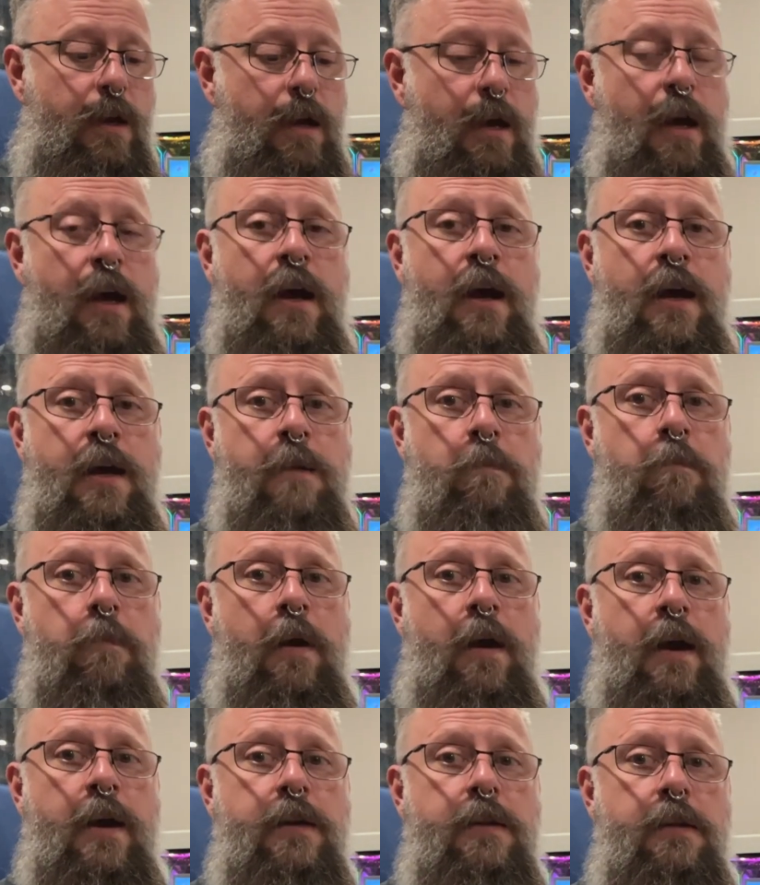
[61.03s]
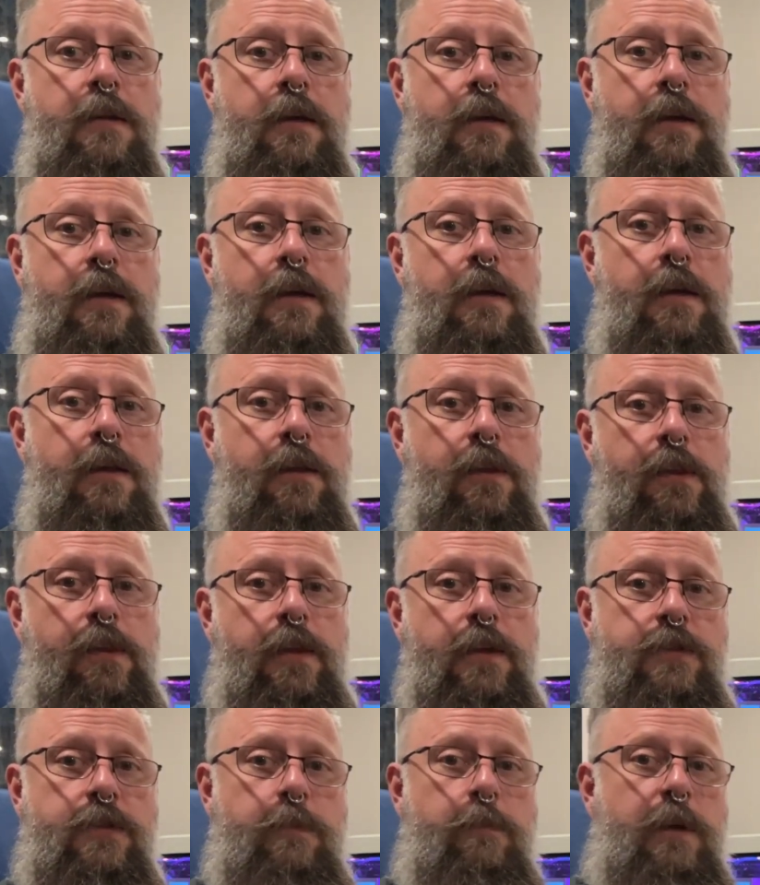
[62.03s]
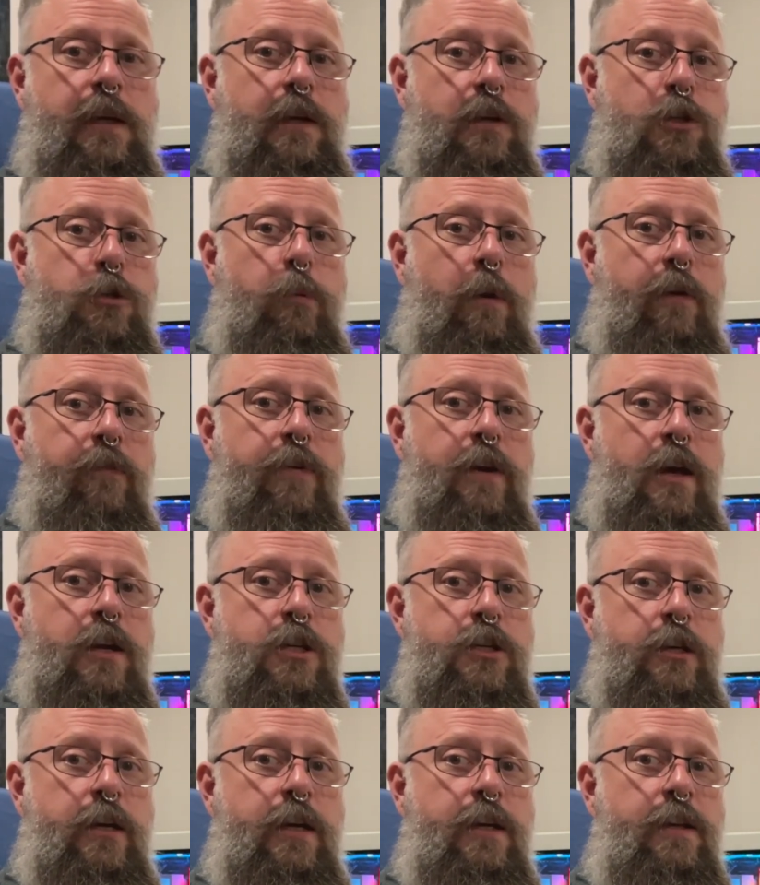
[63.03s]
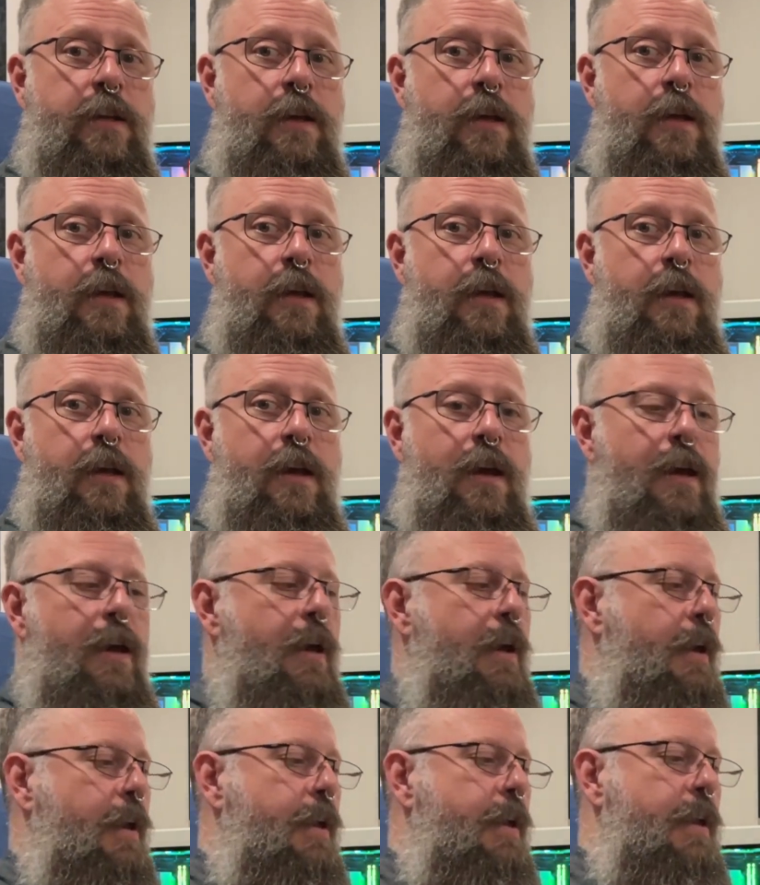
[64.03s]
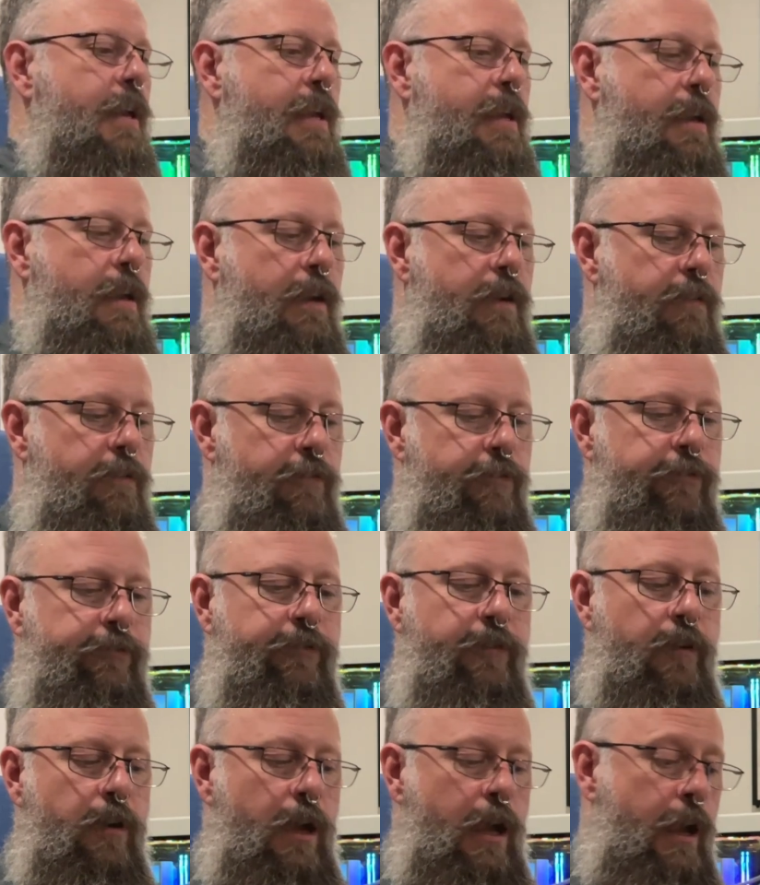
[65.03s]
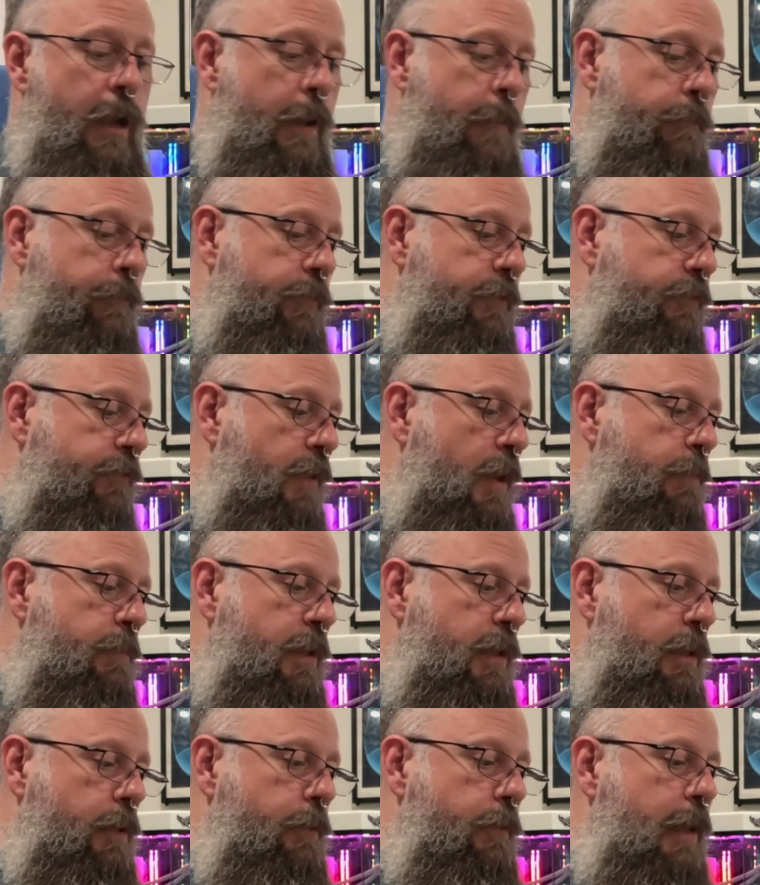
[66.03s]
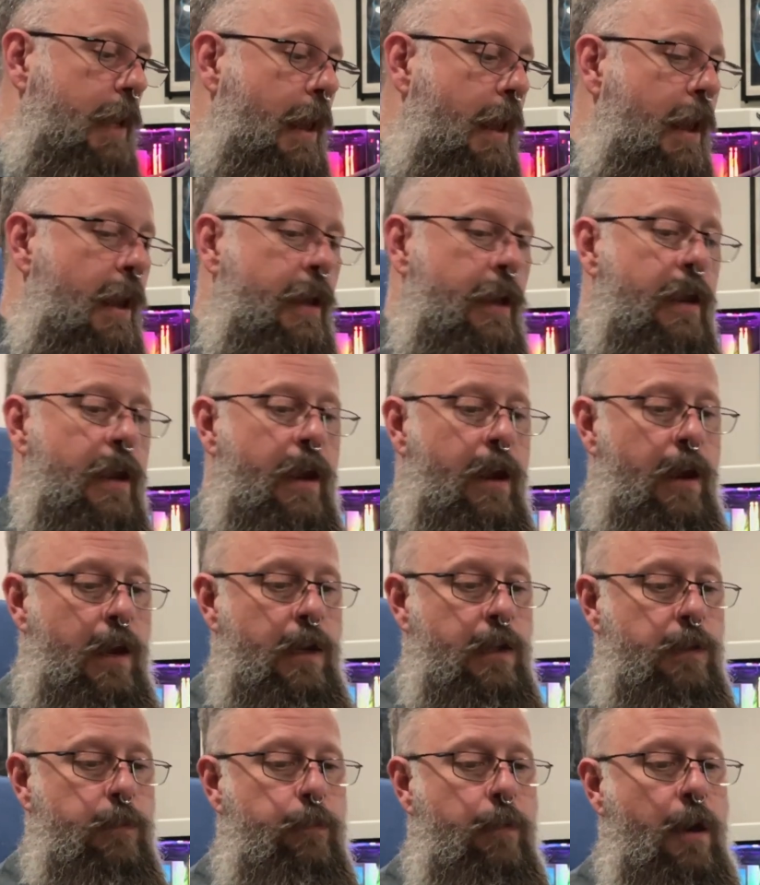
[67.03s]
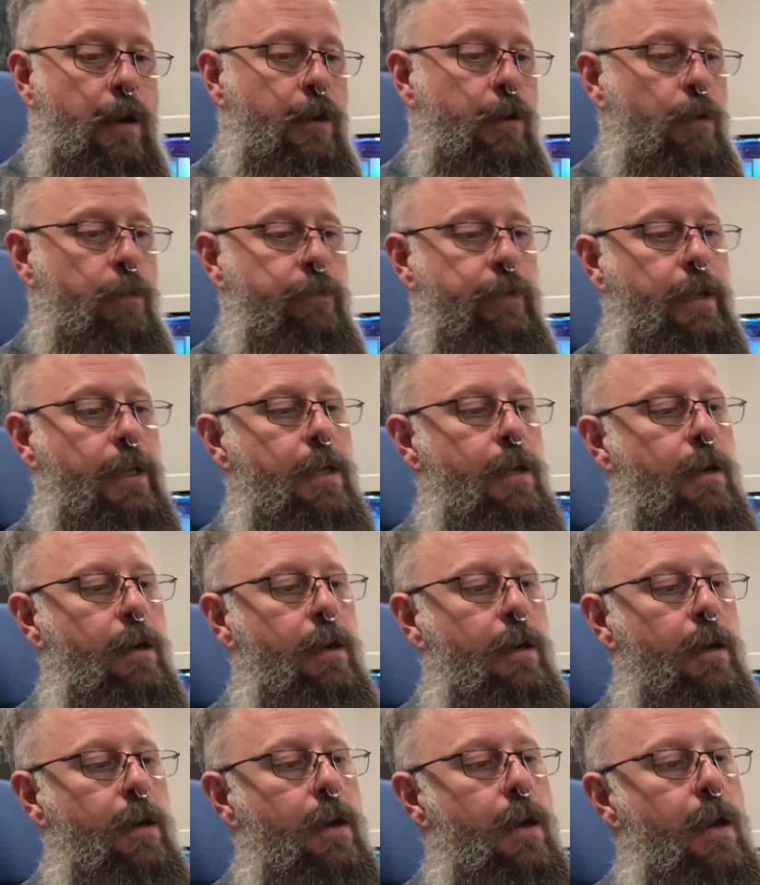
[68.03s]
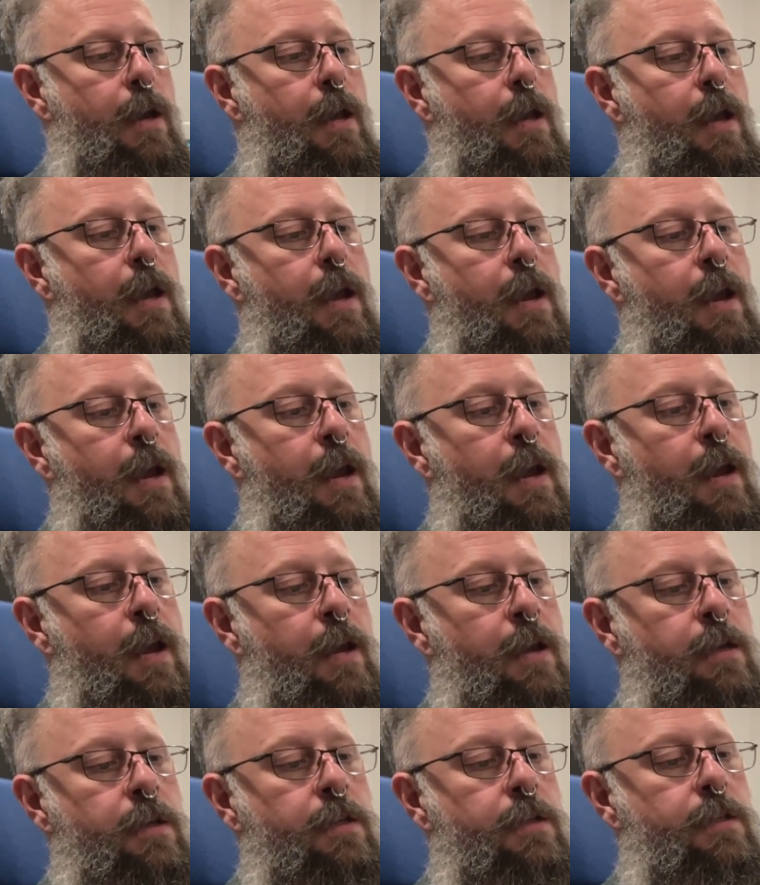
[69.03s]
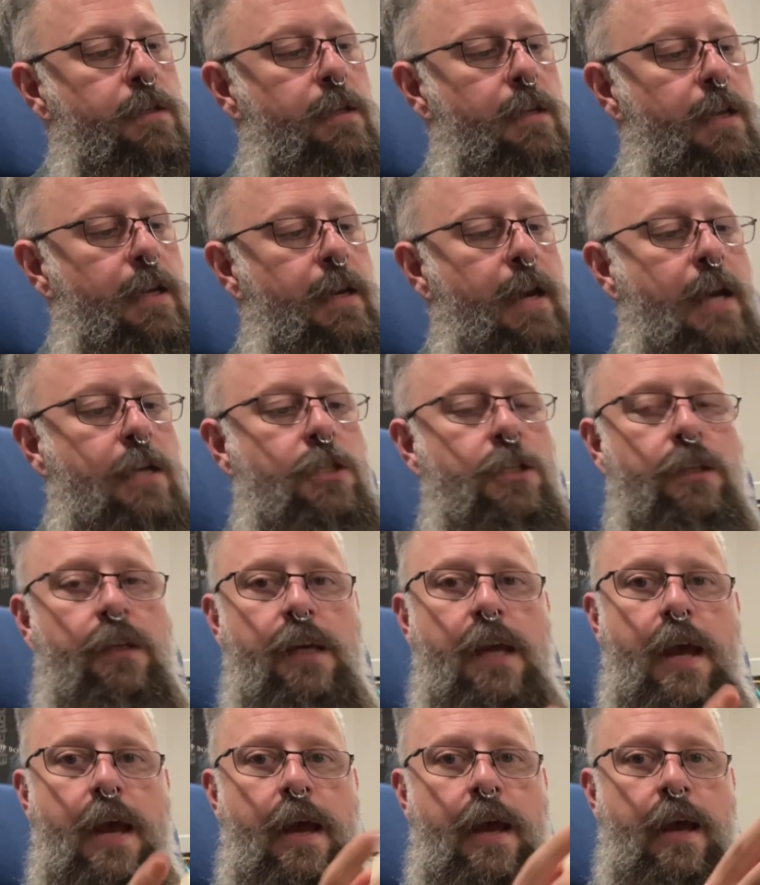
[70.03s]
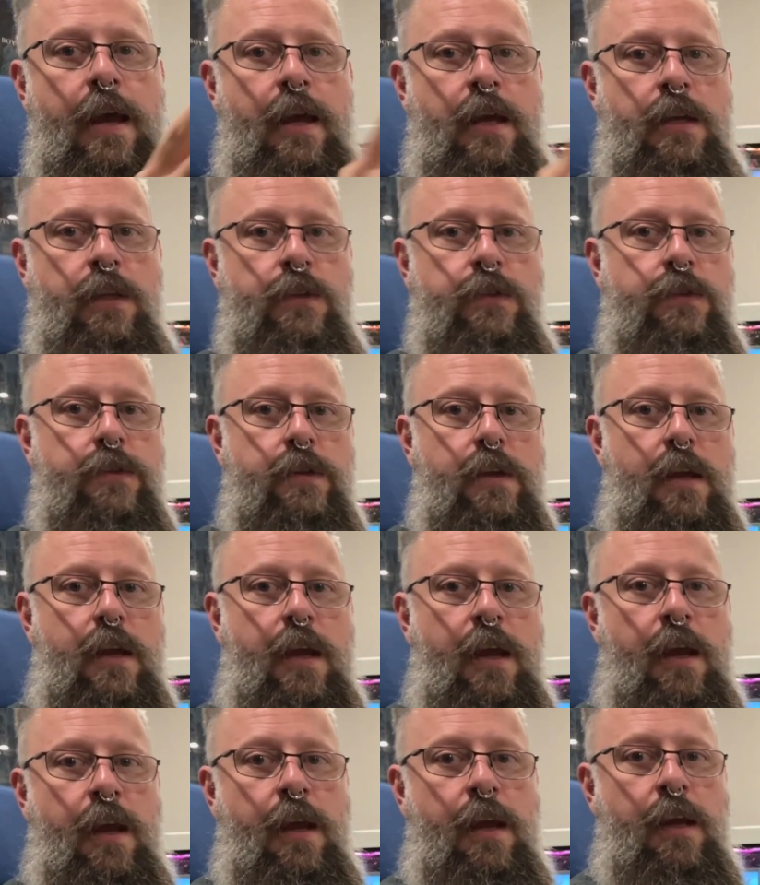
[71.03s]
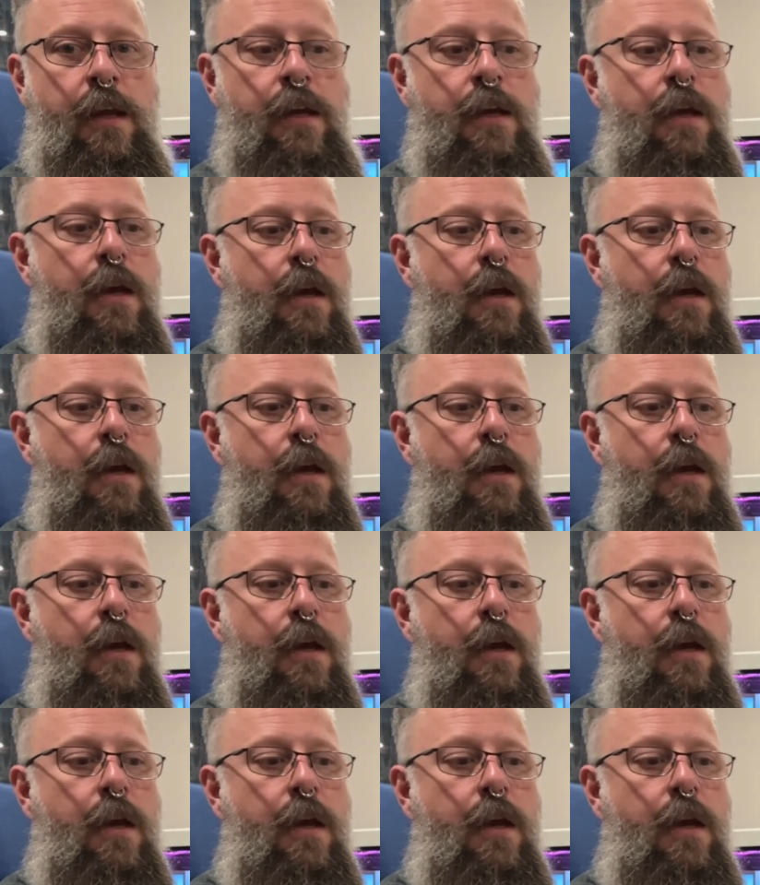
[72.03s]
I bought this Amiga 1200 from the UK and brought it over here, and it actually has a